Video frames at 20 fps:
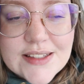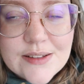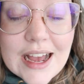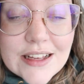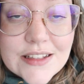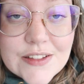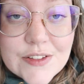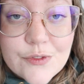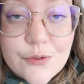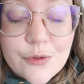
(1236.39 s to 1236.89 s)

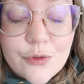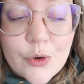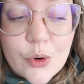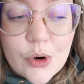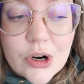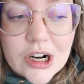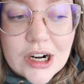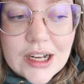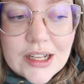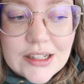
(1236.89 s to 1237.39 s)
As
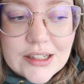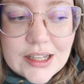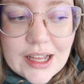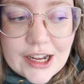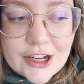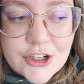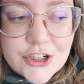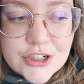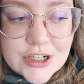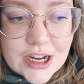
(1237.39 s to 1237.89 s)
for
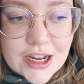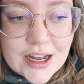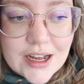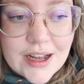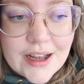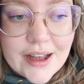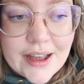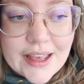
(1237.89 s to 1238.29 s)
Electra,